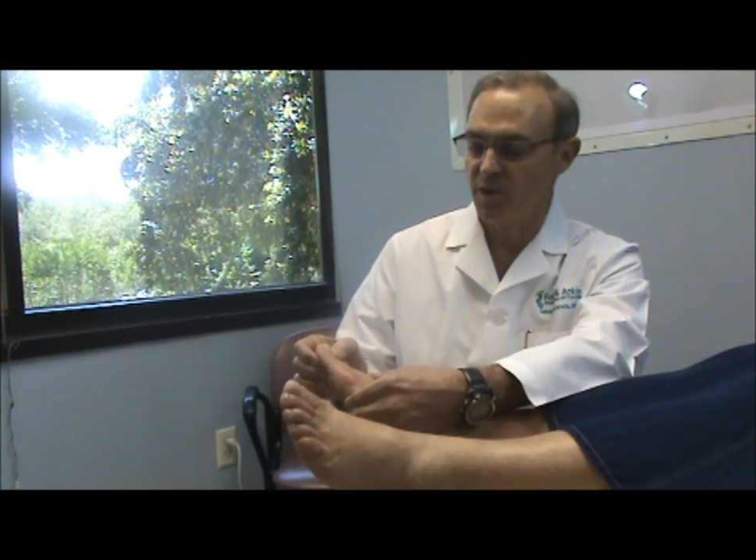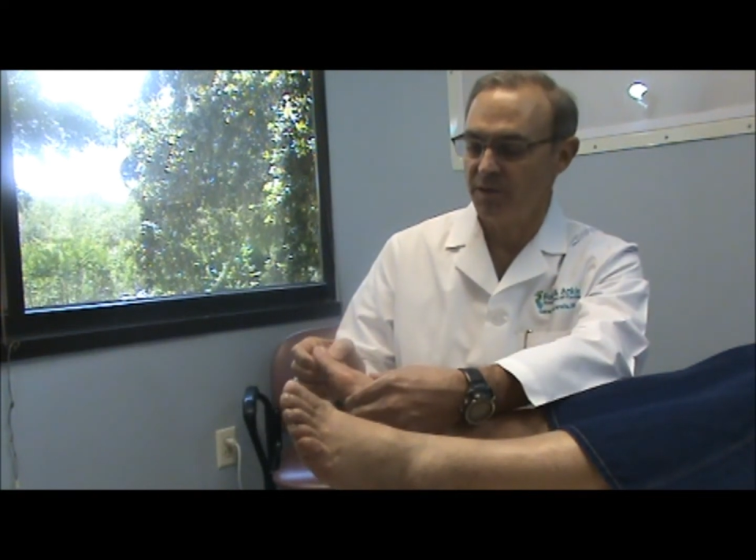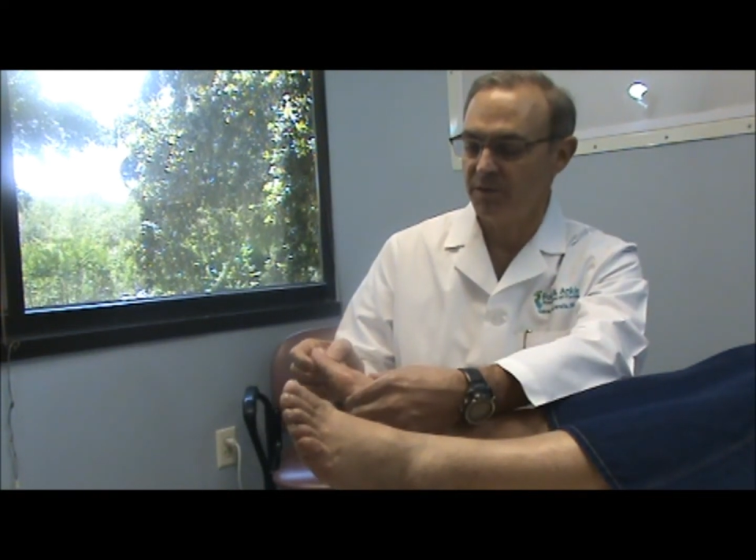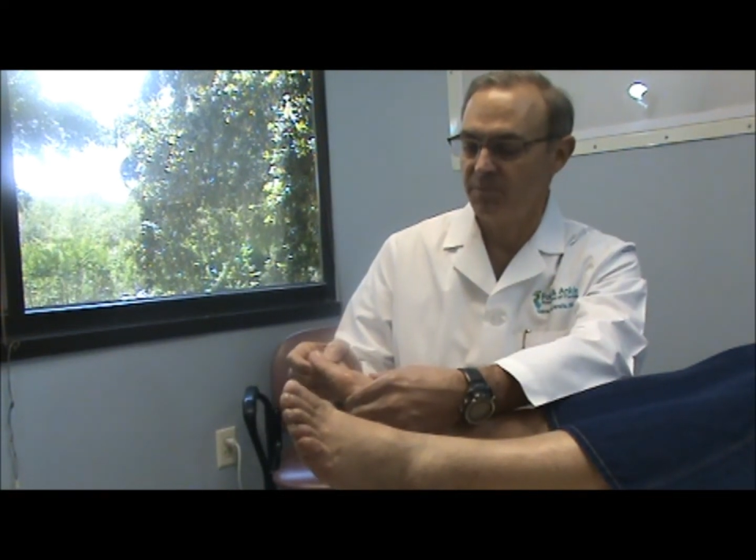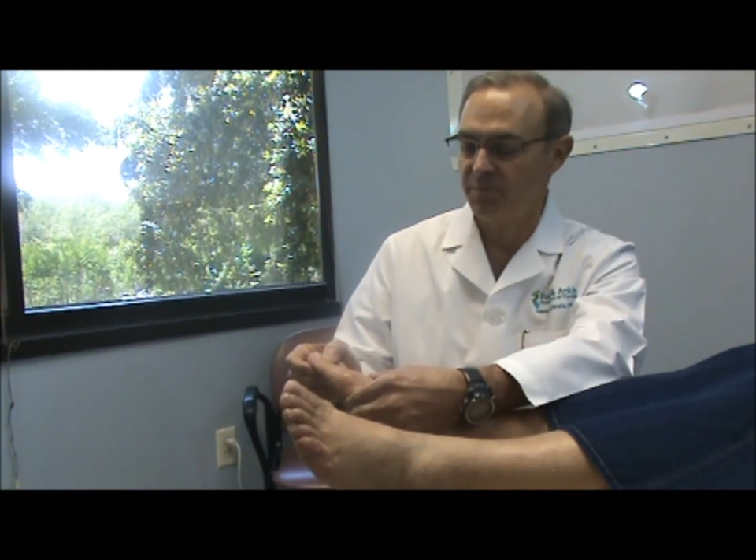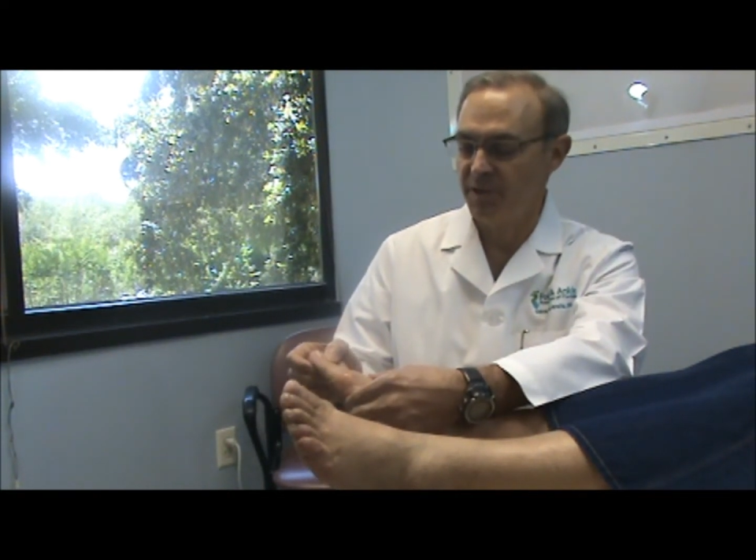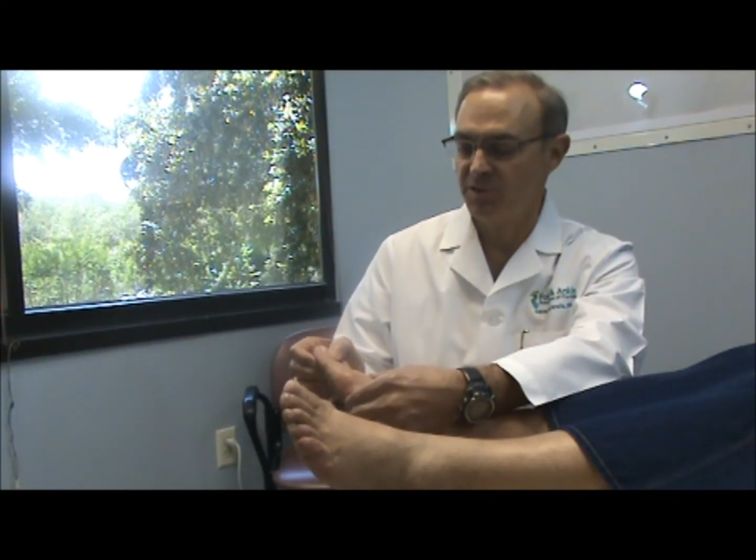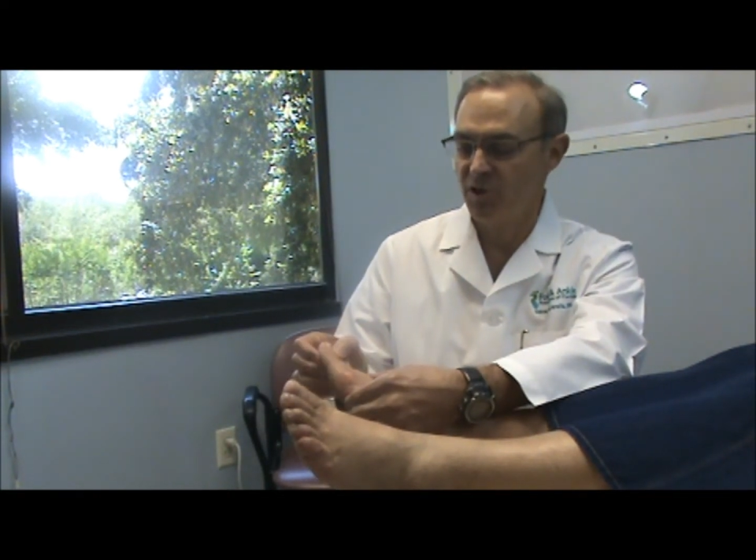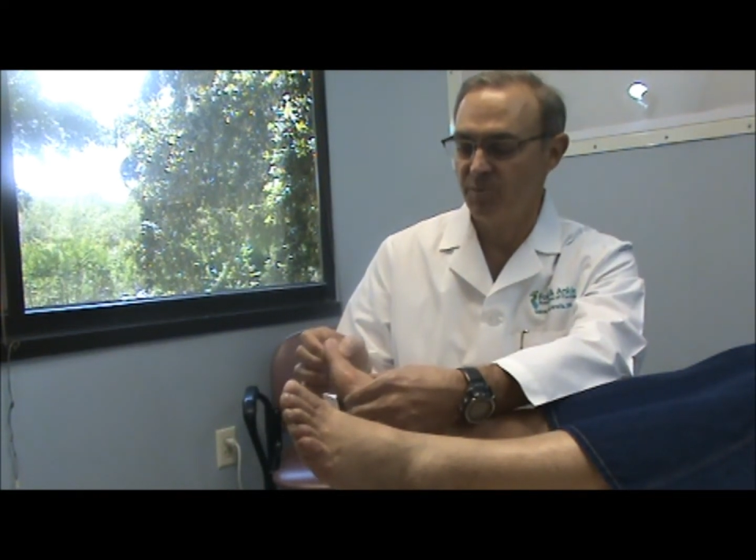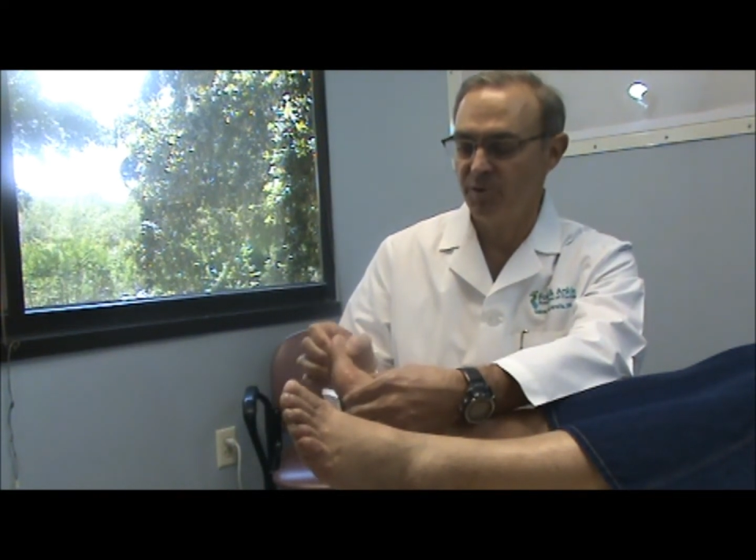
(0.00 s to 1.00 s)
when the
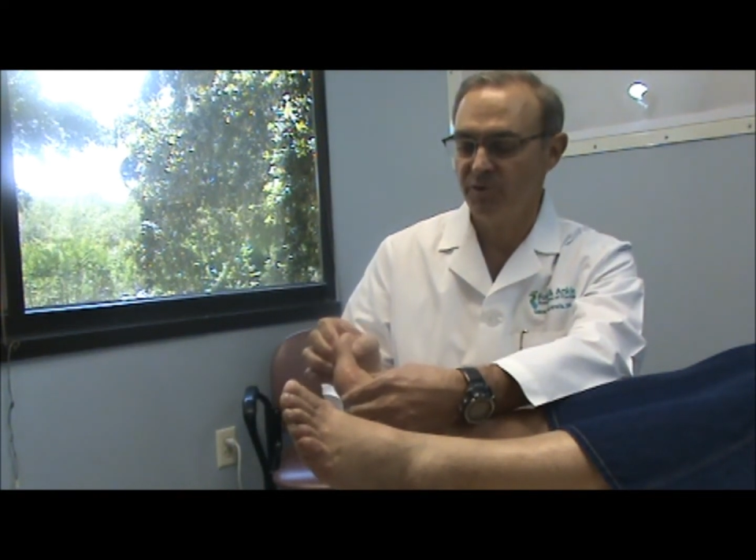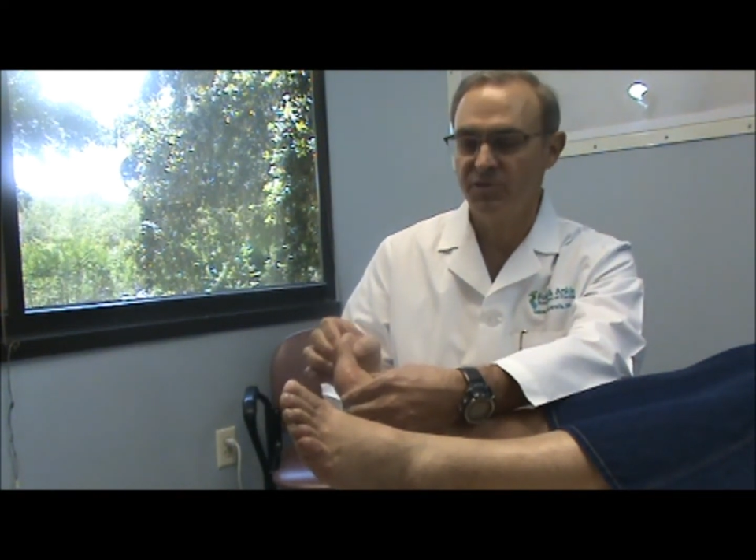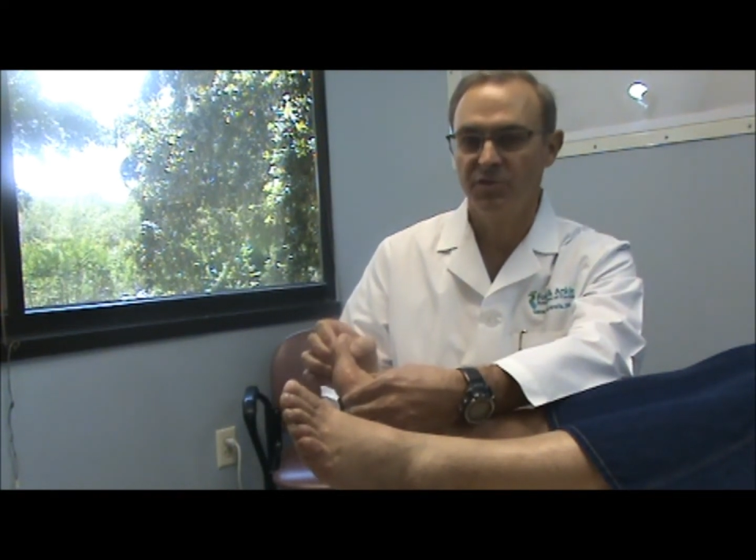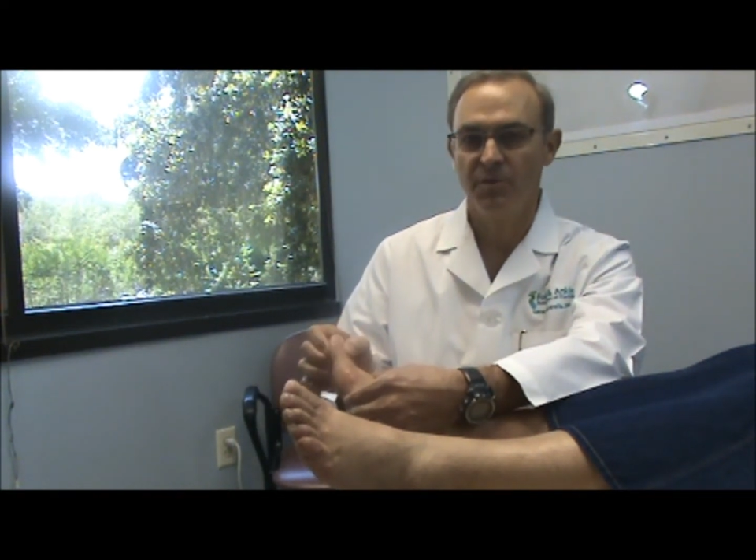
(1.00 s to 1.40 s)
big toe moves,